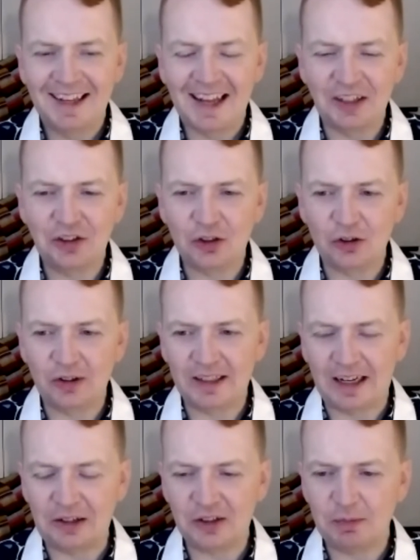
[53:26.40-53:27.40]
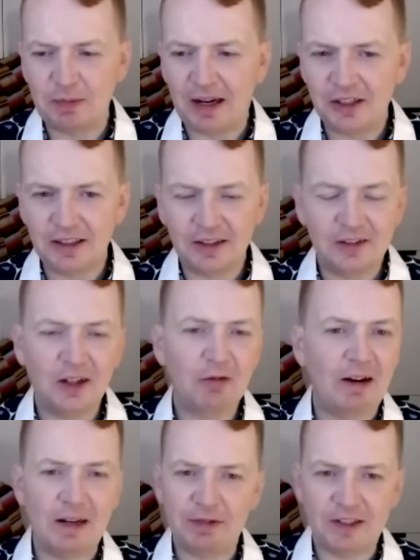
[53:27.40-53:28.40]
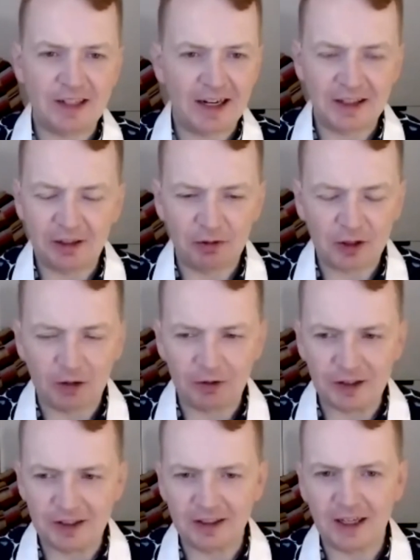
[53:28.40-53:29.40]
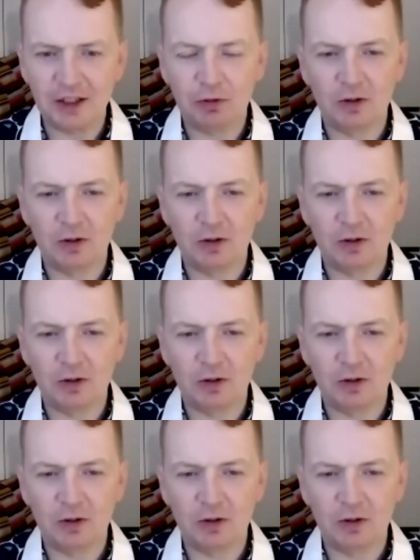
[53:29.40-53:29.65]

story that I'll just mention that's not relevant to anything we're covering tonight,